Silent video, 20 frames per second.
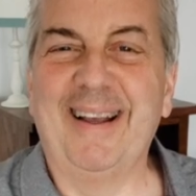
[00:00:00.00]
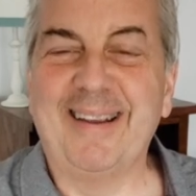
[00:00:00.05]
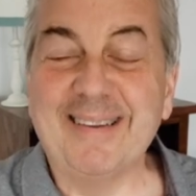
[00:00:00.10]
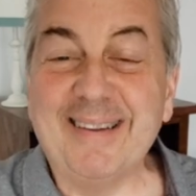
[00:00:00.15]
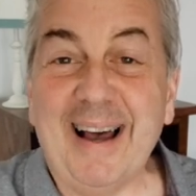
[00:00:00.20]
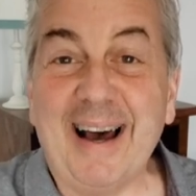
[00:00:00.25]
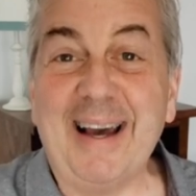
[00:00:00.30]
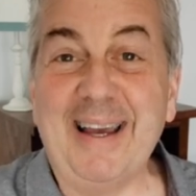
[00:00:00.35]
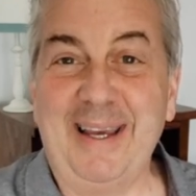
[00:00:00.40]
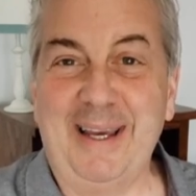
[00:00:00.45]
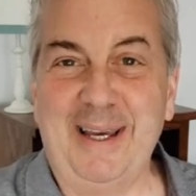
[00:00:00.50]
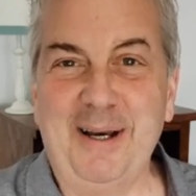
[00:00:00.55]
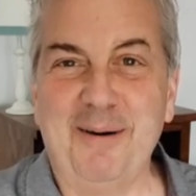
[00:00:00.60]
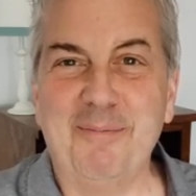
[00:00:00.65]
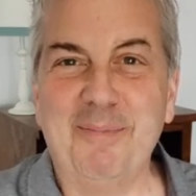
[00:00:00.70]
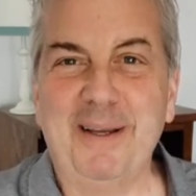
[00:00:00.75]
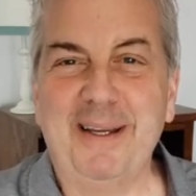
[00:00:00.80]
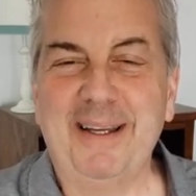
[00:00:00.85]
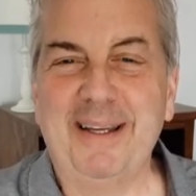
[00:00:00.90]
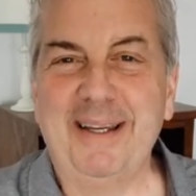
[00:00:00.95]
as I
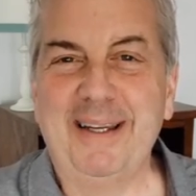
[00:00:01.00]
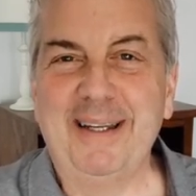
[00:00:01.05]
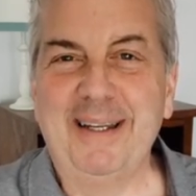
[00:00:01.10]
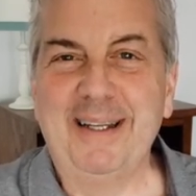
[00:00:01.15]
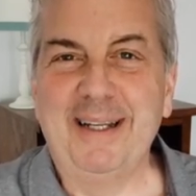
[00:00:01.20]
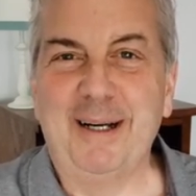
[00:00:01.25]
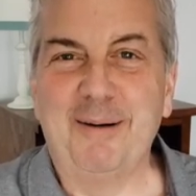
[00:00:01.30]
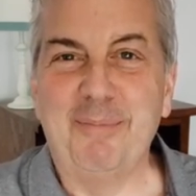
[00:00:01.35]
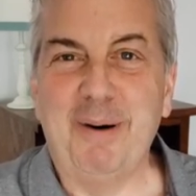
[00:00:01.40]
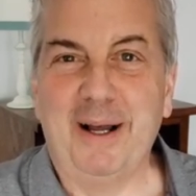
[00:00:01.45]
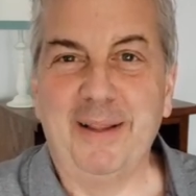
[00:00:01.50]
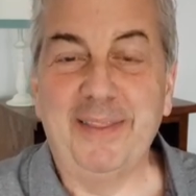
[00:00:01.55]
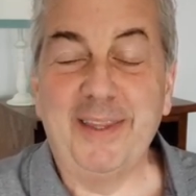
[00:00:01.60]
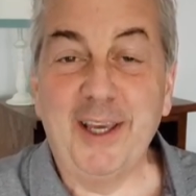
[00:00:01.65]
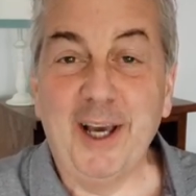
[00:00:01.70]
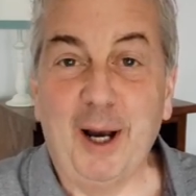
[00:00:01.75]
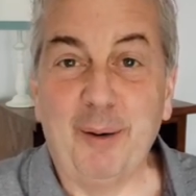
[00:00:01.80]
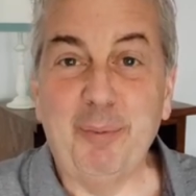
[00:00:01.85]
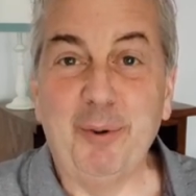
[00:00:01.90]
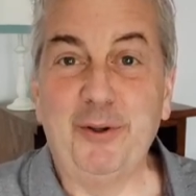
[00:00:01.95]
am about
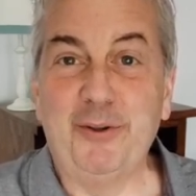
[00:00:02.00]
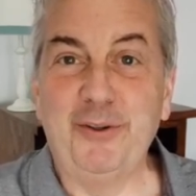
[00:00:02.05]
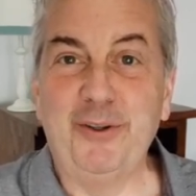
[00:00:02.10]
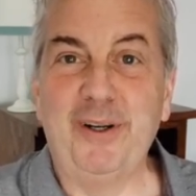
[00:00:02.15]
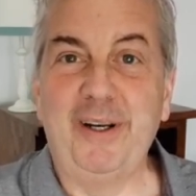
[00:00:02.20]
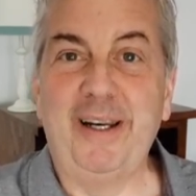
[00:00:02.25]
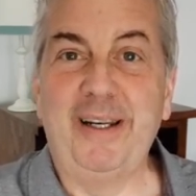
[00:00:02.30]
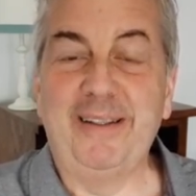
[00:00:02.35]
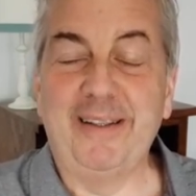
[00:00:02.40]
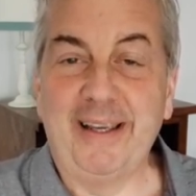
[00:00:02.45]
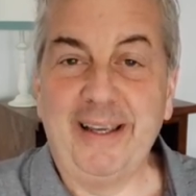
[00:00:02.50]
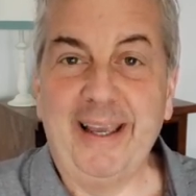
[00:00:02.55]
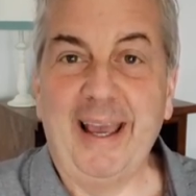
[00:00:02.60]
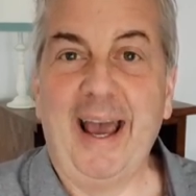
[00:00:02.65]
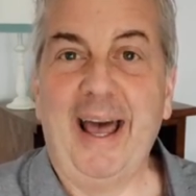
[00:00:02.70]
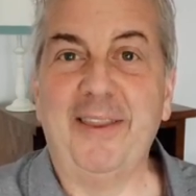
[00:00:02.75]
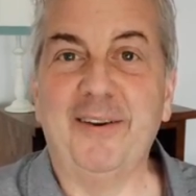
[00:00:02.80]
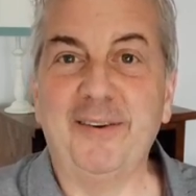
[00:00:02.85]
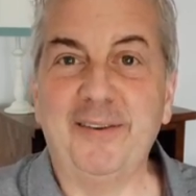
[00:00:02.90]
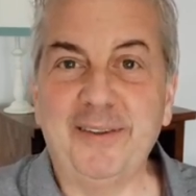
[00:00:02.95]
the opportunity to
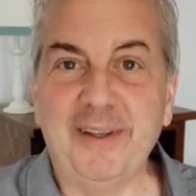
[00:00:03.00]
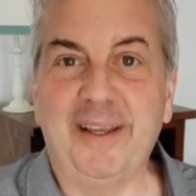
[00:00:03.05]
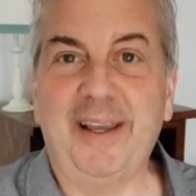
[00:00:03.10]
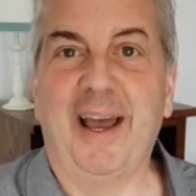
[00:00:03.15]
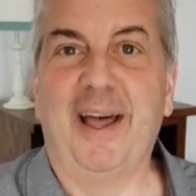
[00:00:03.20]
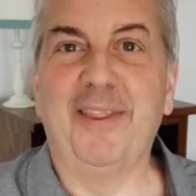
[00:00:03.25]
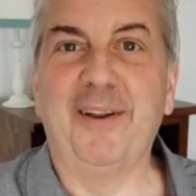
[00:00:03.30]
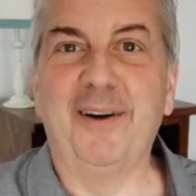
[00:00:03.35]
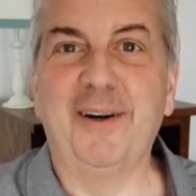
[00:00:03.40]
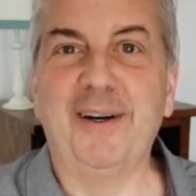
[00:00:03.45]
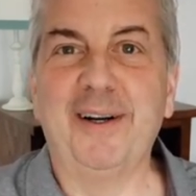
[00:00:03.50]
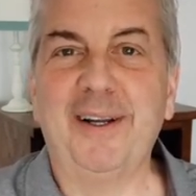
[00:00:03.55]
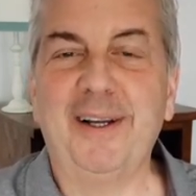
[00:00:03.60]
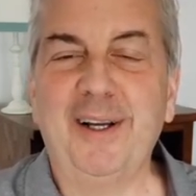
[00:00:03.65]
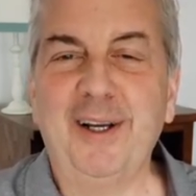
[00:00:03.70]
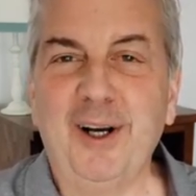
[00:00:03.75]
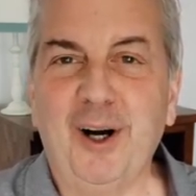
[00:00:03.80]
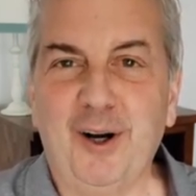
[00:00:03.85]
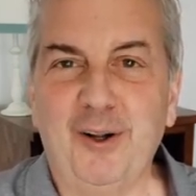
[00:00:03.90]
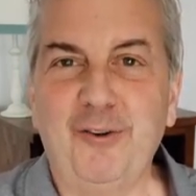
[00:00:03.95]
gather together
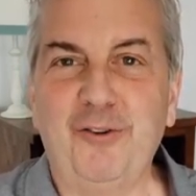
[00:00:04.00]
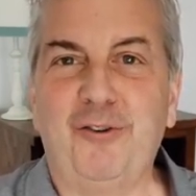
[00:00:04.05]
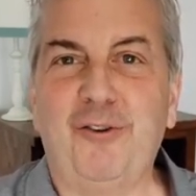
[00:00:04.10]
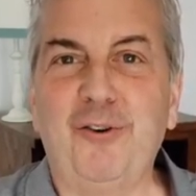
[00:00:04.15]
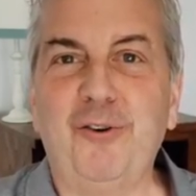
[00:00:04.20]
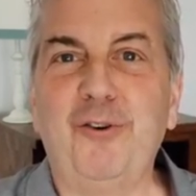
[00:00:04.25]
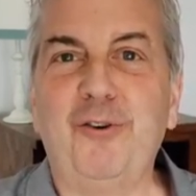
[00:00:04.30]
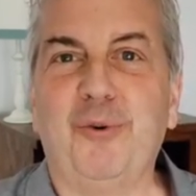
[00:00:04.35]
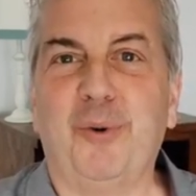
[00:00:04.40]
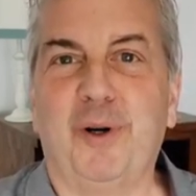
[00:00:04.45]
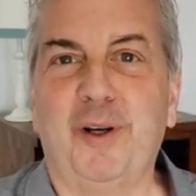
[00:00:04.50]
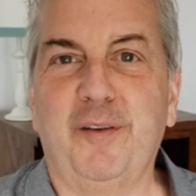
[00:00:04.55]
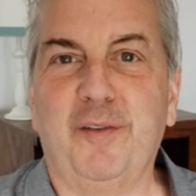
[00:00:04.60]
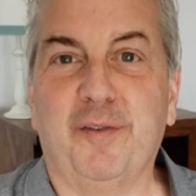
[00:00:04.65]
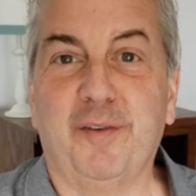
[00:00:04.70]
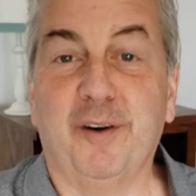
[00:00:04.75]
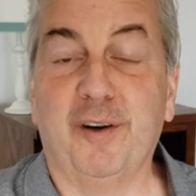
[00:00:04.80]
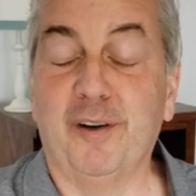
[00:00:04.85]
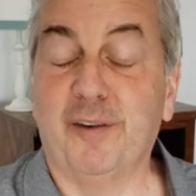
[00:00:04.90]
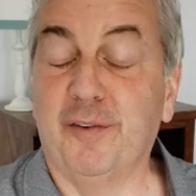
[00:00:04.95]
on June
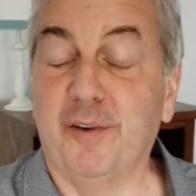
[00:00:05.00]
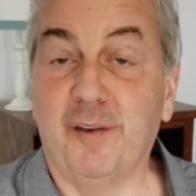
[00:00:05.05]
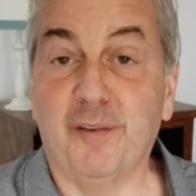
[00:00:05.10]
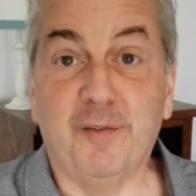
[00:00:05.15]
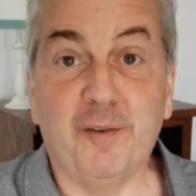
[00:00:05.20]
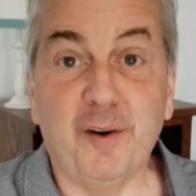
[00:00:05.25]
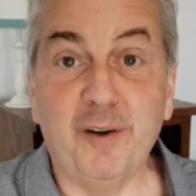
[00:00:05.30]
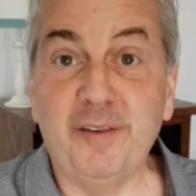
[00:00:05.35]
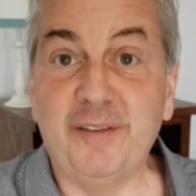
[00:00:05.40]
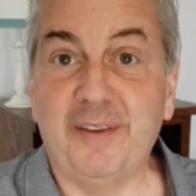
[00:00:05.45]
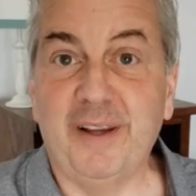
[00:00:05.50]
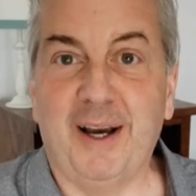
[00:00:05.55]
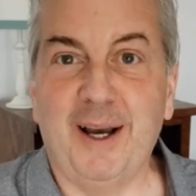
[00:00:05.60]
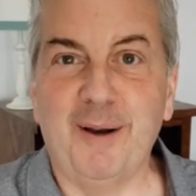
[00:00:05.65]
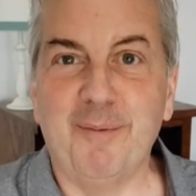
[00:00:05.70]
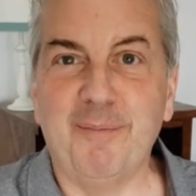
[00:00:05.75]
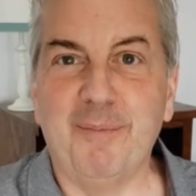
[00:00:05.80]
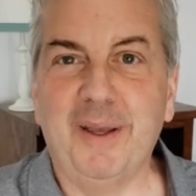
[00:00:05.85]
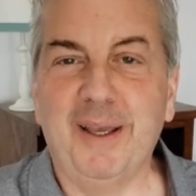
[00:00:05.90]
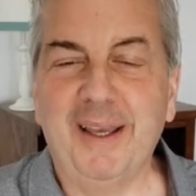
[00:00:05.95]
21st for the first
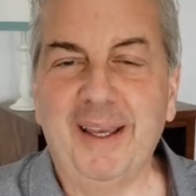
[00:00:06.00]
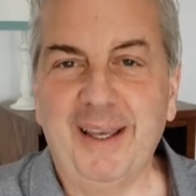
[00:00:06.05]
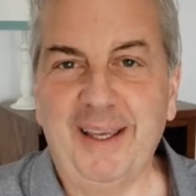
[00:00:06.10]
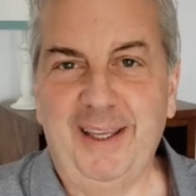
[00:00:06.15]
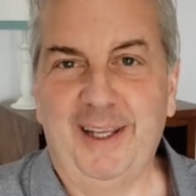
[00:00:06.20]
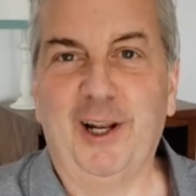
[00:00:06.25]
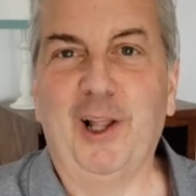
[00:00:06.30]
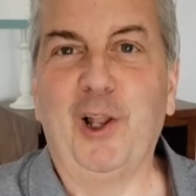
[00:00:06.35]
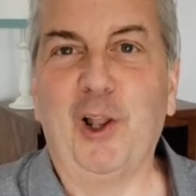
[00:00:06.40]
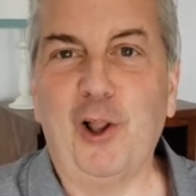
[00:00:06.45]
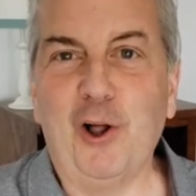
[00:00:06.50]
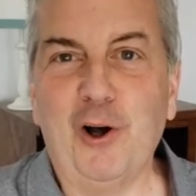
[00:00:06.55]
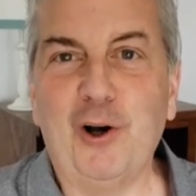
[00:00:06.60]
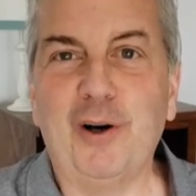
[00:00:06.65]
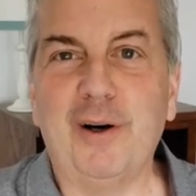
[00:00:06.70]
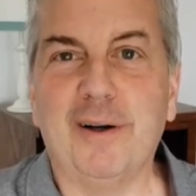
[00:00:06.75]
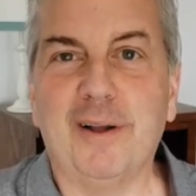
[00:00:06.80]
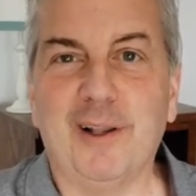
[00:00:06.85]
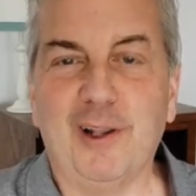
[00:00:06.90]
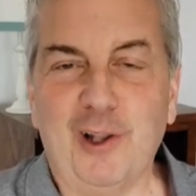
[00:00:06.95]
time in a
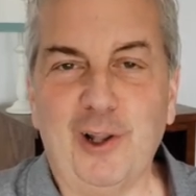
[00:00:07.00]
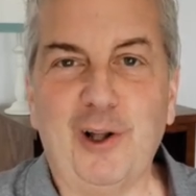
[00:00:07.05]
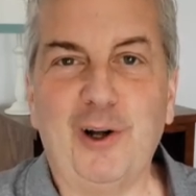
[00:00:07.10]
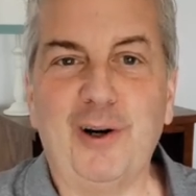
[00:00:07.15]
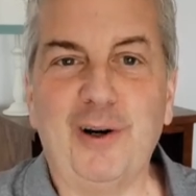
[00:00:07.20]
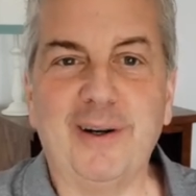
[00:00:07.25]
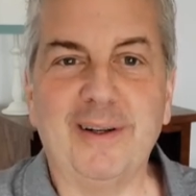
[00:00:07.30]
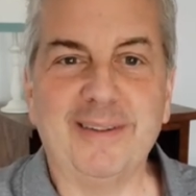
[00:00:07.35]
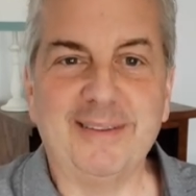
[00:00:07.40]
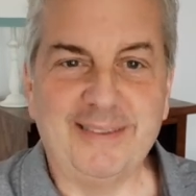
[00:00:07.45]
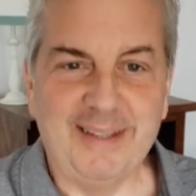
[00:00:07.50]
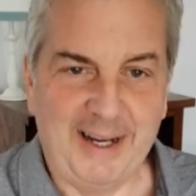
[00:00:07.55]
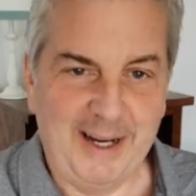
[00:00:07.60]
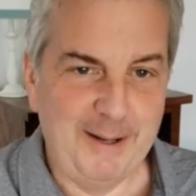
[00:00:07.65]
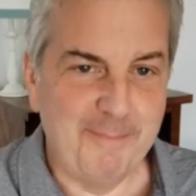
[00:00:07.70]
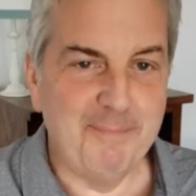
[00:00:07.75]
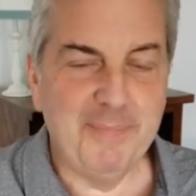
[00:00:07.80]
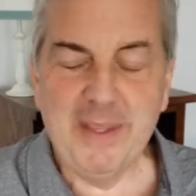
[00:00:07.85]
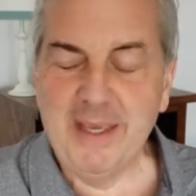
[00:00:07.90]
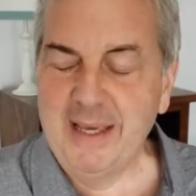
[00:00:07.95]
long, long
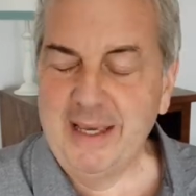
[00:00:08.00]
time.